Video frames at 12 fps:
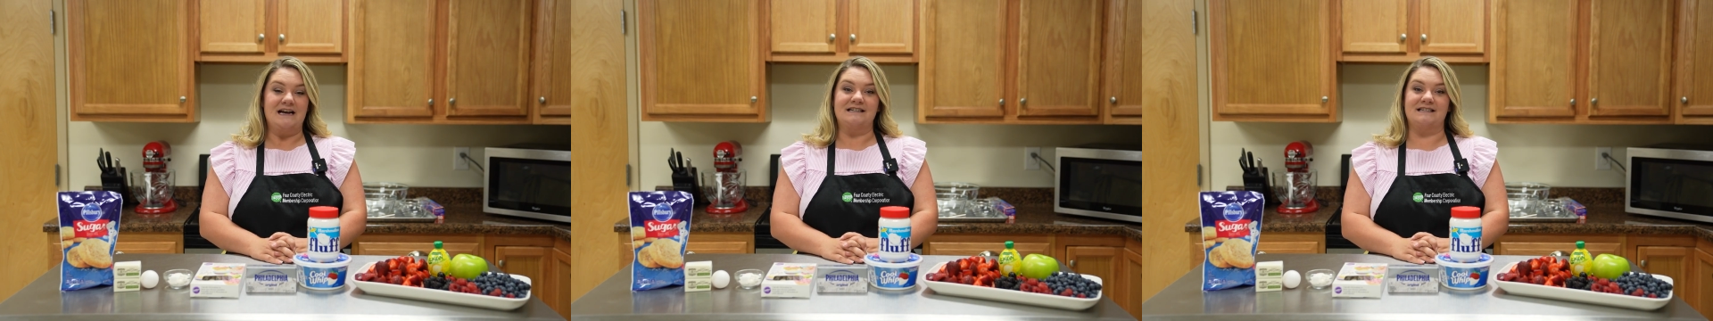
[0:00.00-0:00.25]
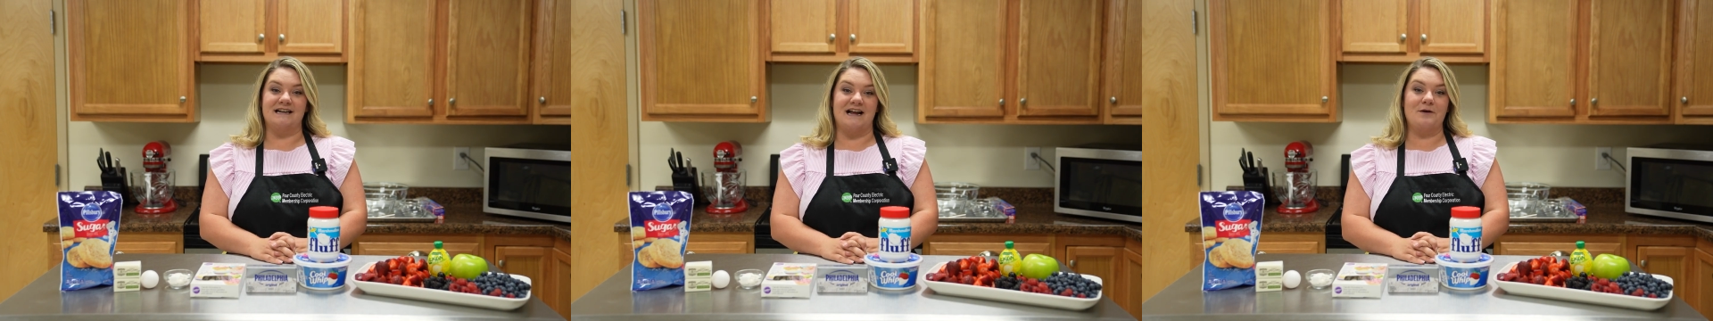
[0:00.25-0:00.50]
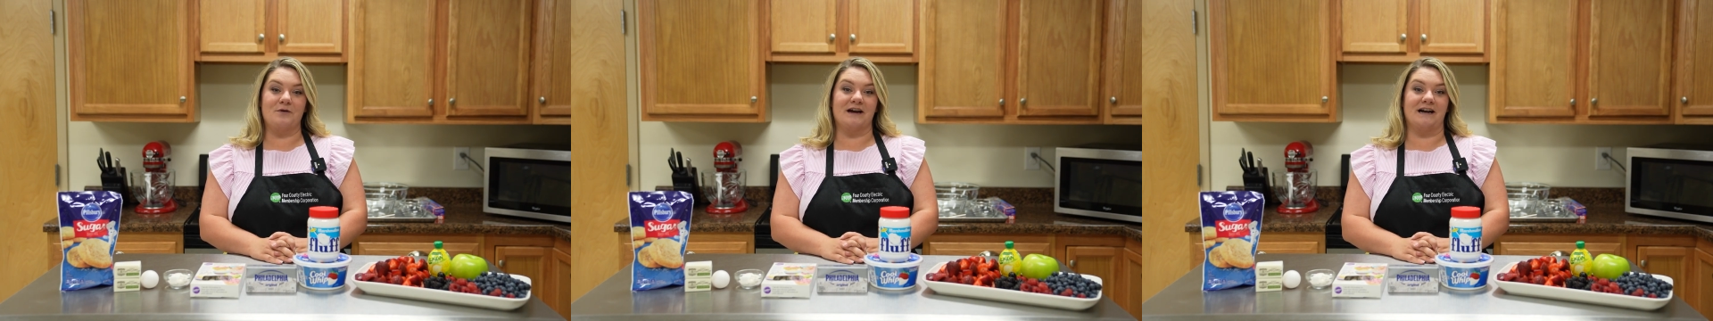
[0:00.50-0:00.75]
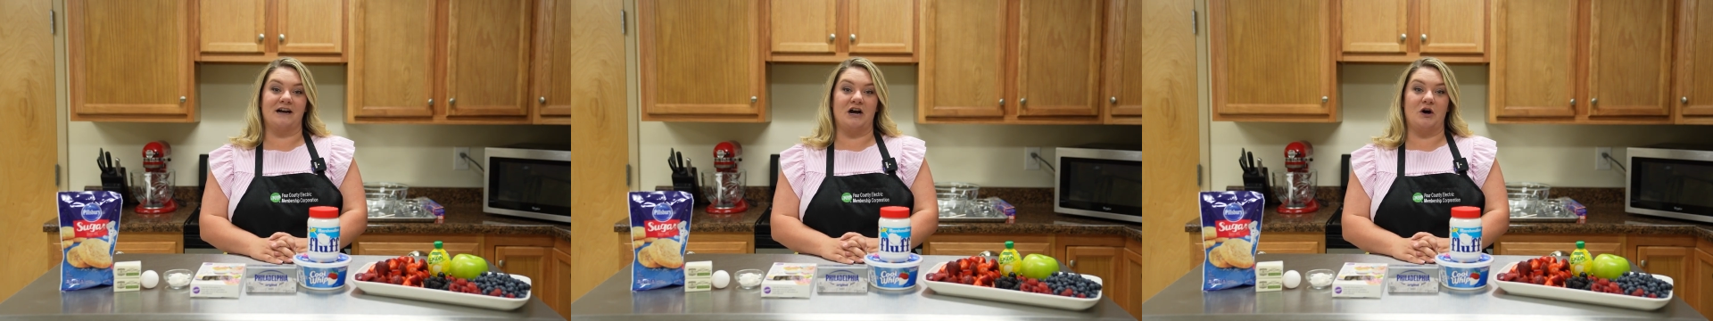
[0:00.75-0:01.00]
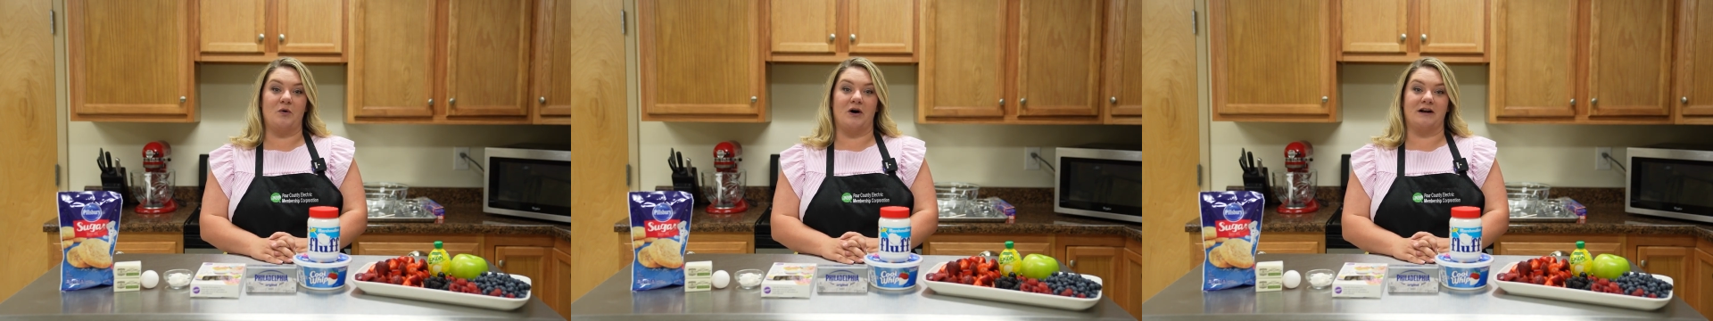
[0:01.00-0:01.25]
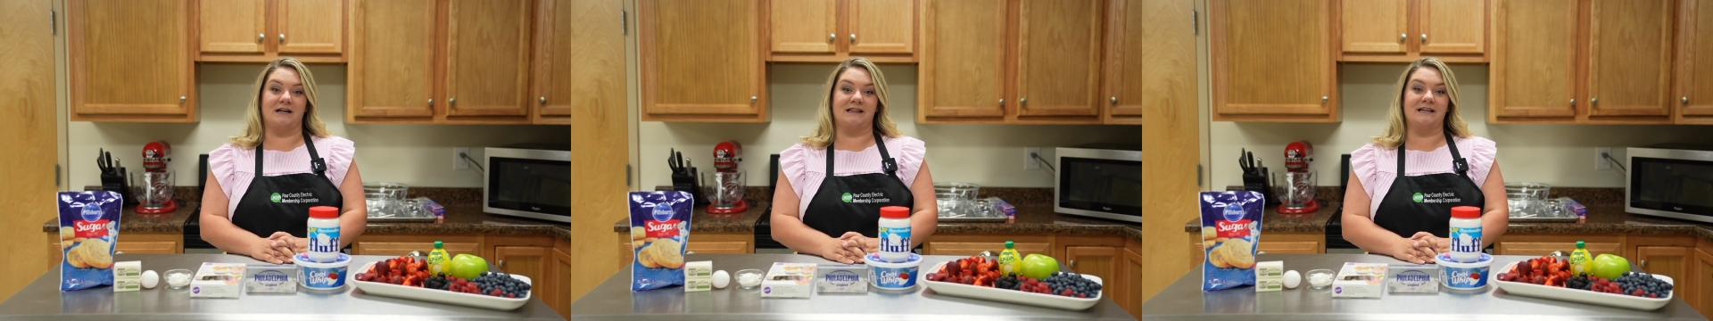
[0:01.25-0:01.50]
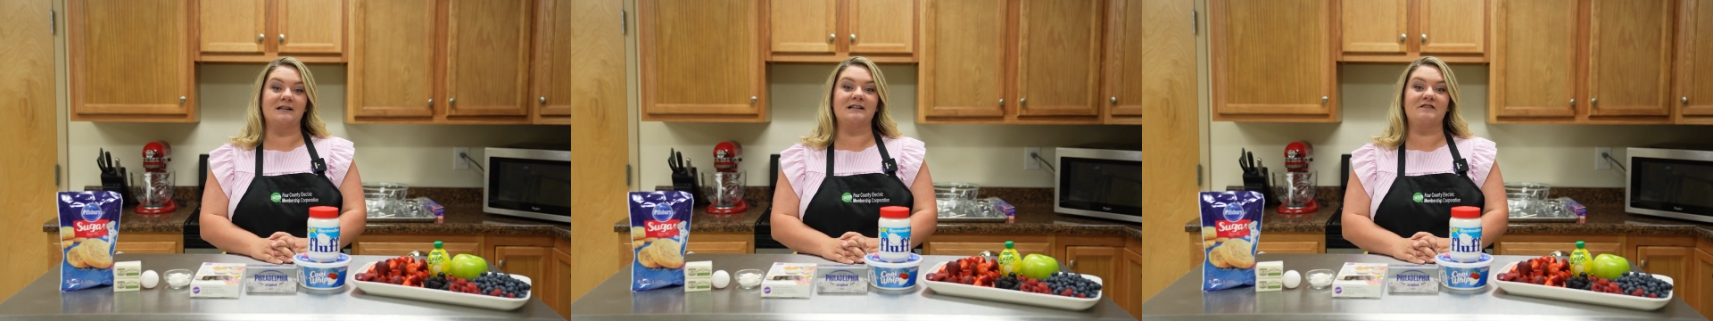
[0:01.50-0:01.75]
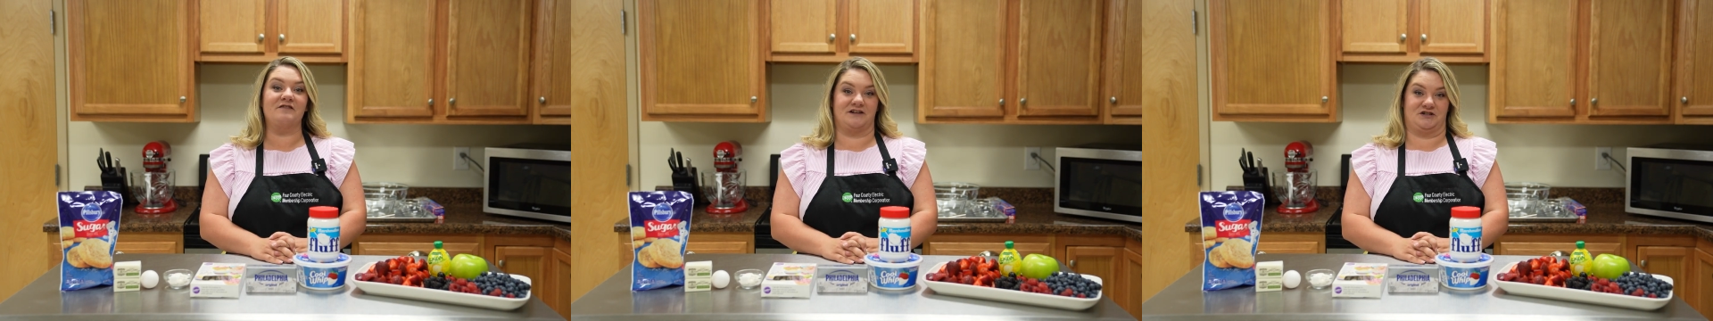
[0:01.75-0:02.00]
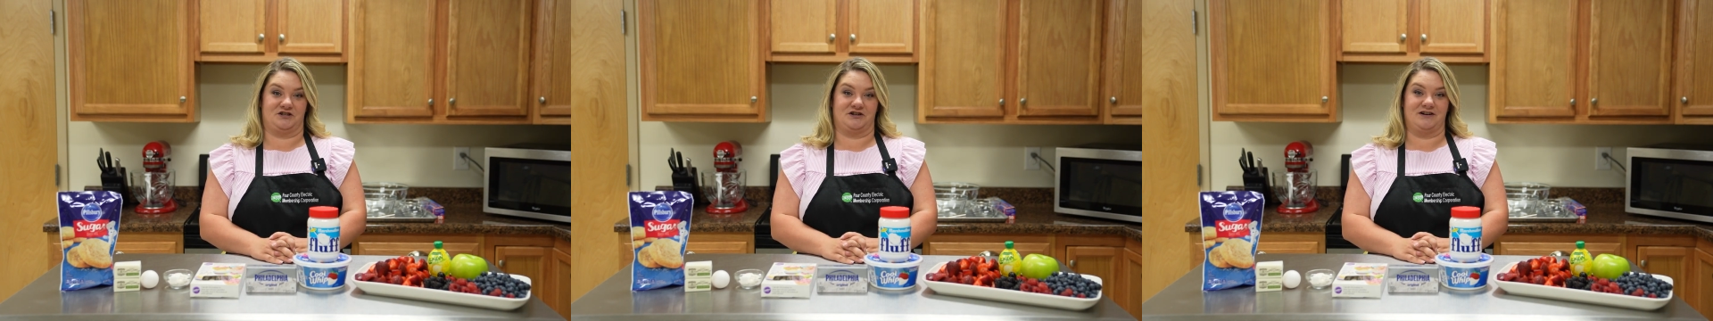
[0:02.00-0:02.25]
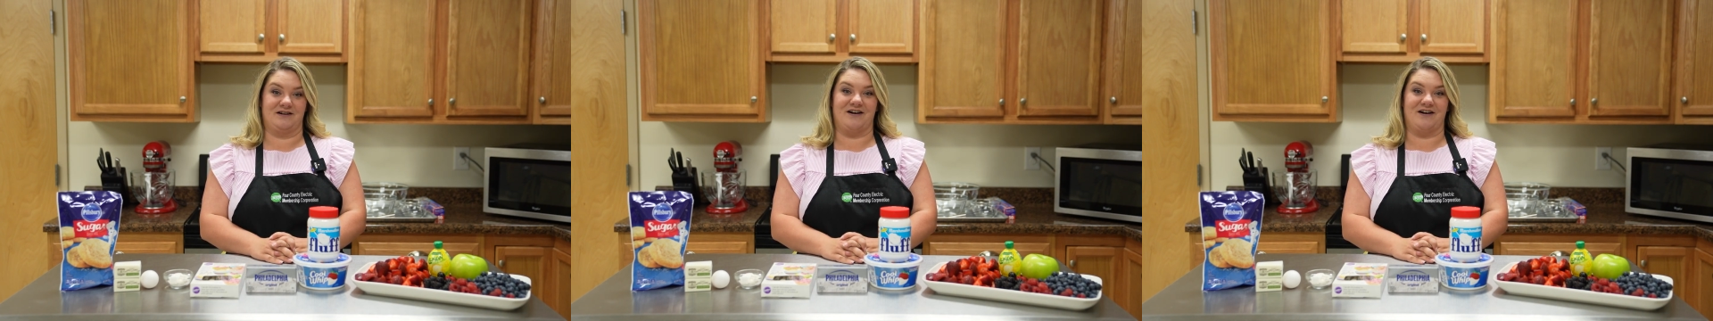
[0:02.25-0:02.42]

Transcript: today we're gonna go on a little adventure